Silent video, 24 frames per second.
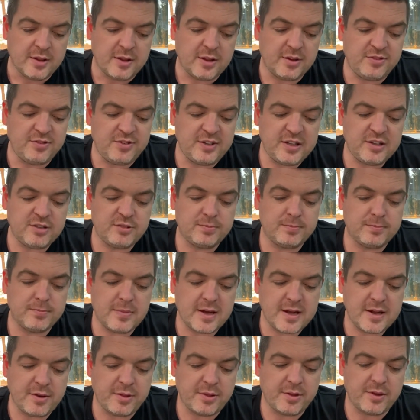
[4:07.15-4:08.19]
The 6
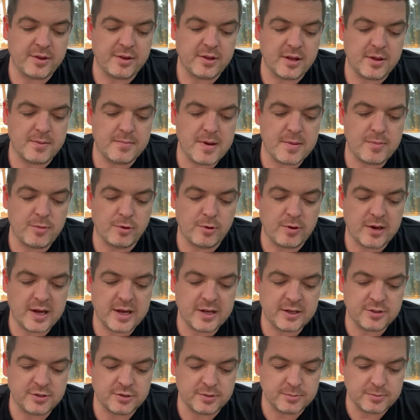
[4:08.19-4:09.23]
month
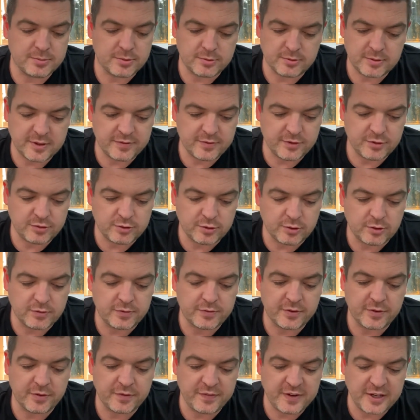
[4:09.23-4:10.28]
memorandum or whatever it's called
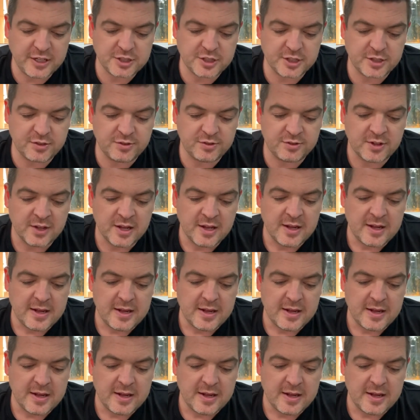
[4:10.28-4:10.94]
for evictions